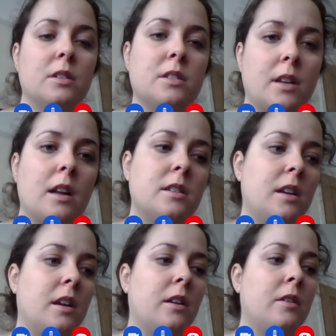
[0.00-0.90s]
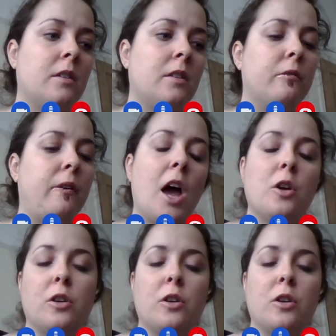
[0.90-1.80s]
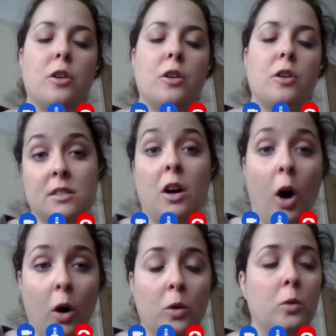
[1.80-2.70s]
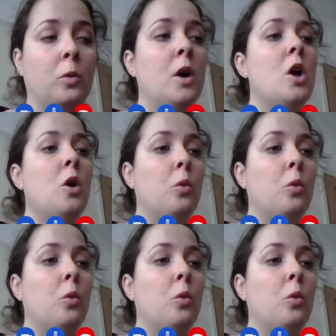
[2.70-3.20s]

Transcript: an understanding of how communities as a whole